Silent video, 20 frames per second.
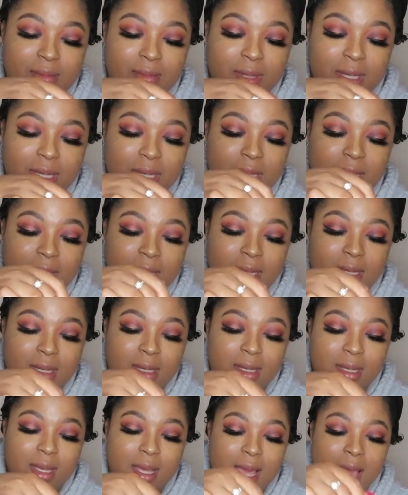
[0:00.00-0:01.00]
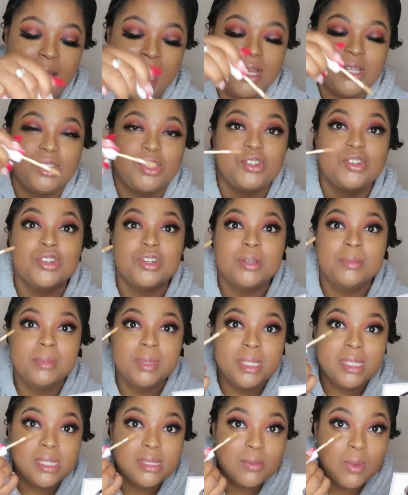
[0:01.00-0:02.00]
to be
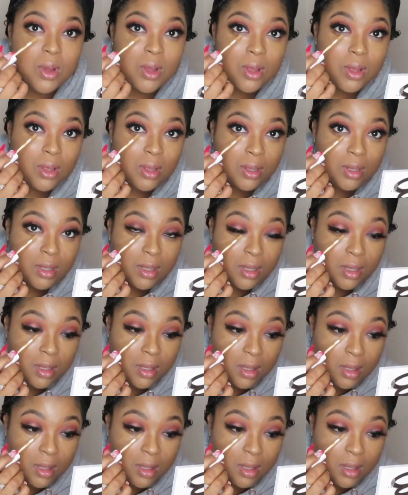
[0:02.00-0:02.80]
extremely small,